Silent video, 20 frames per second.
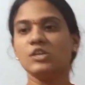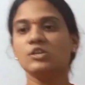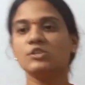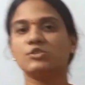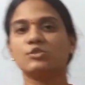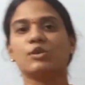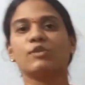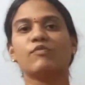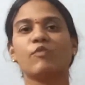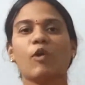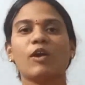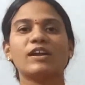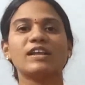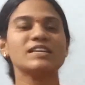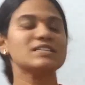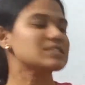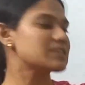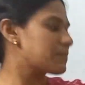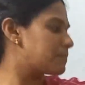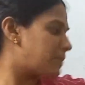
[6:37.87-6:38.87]
So, what
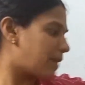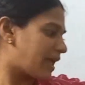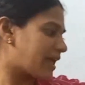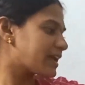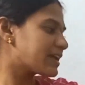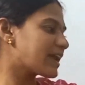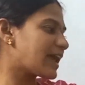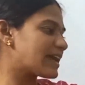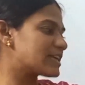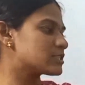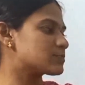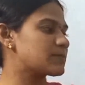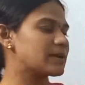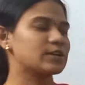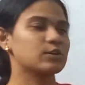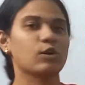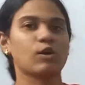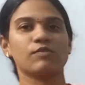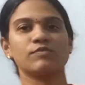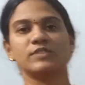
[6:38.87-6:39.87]
is the main
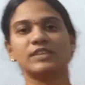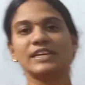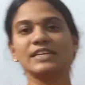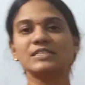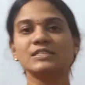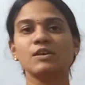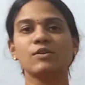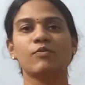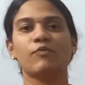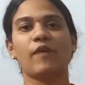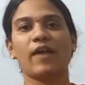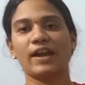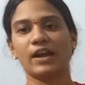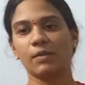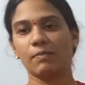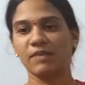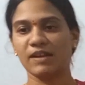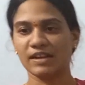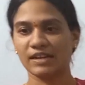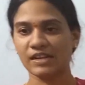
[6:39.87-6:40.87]
aspect of these
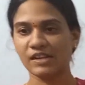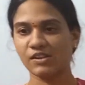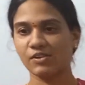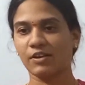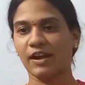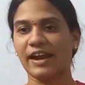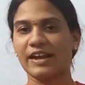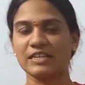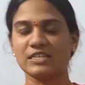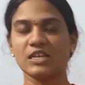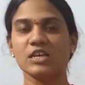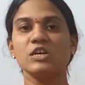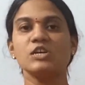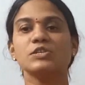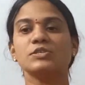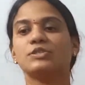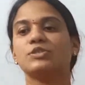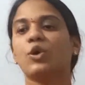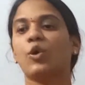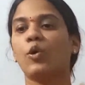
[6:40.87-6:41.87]
fundamental rights?
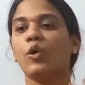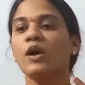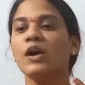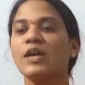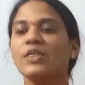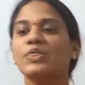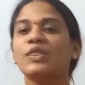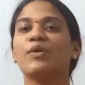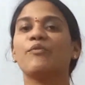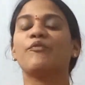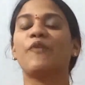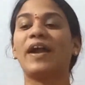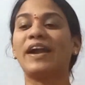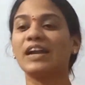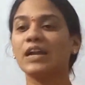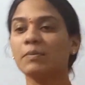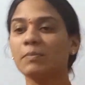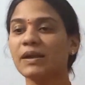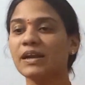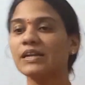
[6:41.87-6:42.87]
So, the
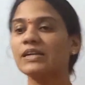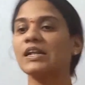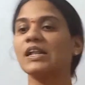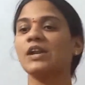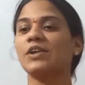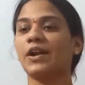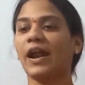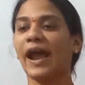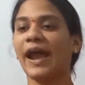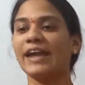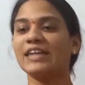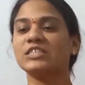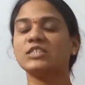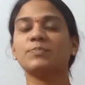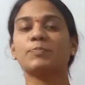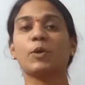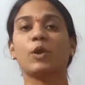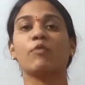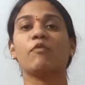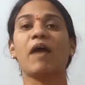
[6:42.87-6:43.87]
fundamental rights
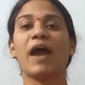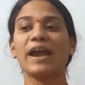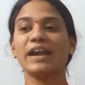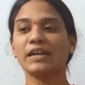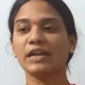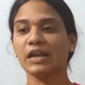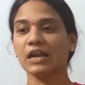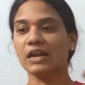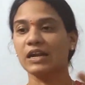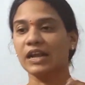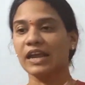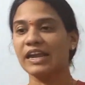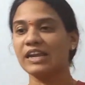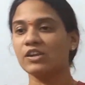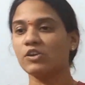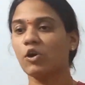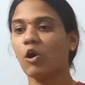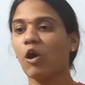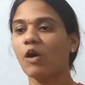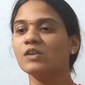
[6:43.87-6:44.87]
provided
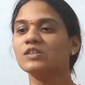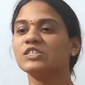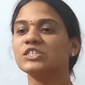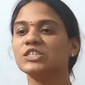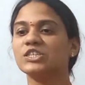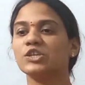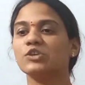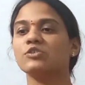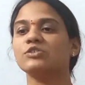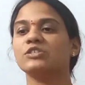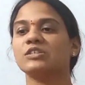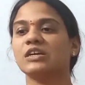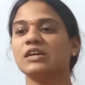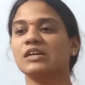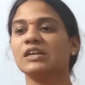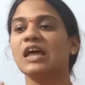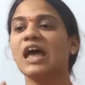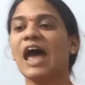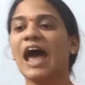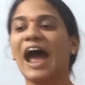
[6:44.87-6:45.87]
in
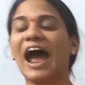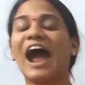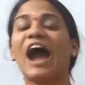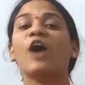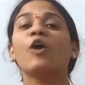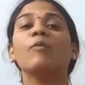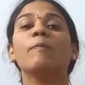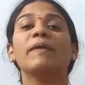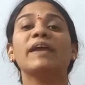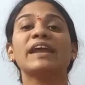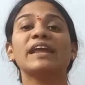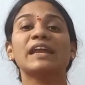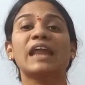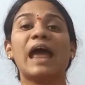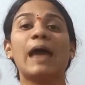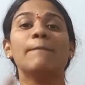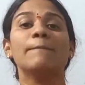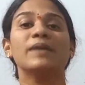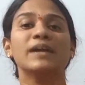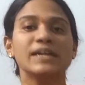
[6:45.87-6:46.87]
Constitution have been
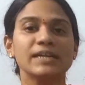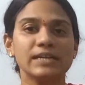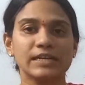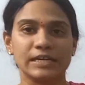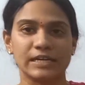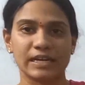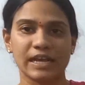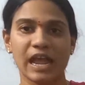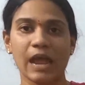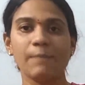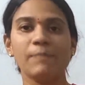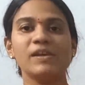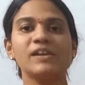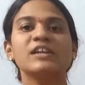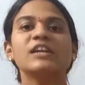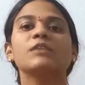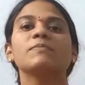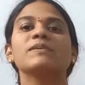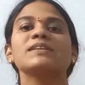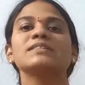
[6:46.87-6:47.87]
amended.
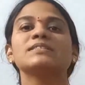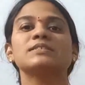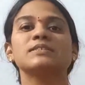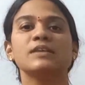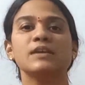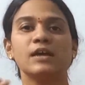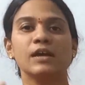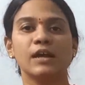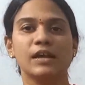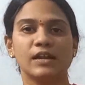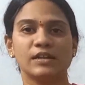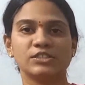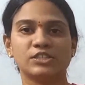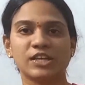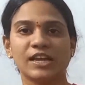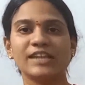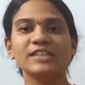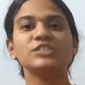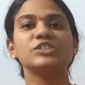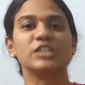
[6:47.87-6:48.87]
Amended means
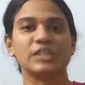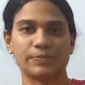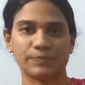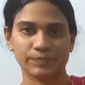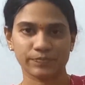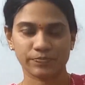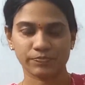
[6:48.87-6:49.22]
changing.